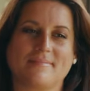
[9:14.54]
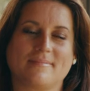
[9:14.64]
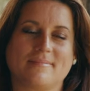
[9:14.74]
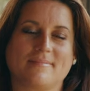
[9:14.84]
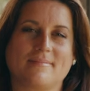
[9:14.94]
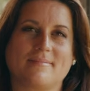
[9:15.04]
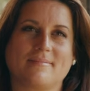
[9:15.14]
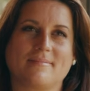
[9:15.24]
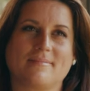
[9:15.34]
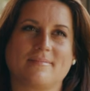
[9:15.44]

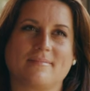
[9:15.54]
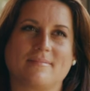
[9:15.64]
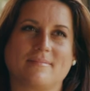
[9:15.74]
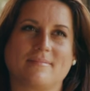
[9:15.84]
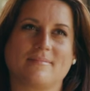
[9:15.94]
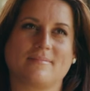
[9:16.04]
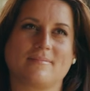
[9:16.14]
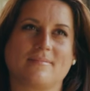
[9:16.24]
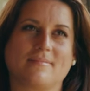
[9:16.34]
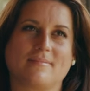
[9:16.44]

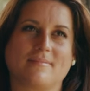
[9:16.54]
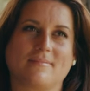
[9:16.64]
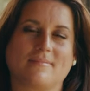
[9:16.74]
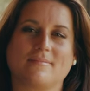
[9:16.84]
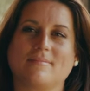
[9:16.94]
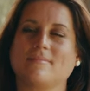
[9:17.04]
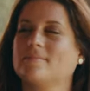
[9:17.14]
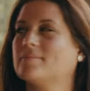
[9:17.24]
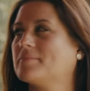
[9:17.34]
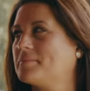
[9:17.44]

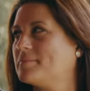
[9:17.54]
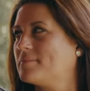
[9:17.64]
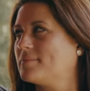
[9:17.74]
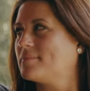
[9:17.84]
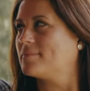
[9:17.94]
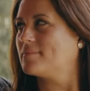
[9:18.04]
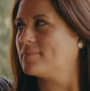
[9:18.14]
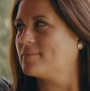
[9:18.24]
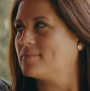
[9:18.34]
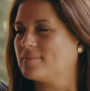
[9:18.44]

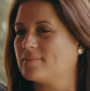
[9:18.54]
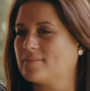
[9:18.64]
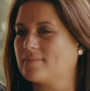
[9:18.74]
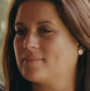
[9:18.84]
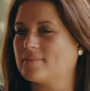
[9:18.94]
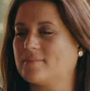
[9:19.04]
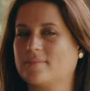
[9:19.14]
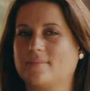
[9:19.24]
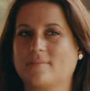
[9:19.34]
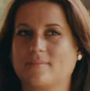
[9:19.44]

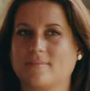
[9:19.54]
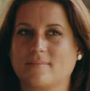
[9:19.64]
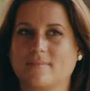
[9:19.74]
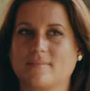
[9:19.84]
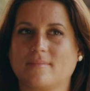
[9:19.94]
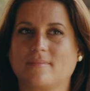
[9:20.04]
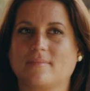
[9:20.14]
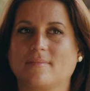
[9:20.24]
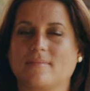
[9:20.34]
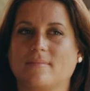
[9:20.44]

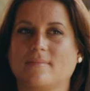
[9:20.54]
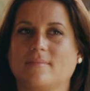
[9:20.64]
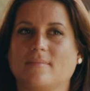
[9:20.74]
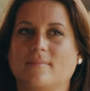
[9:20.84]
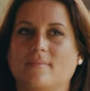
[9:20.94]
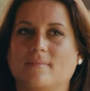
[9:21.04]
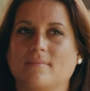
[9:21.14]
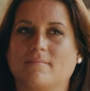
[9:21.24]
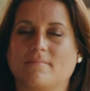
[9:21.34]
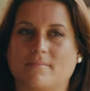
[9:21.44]

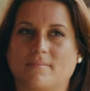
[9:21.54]
The person shown says nothing.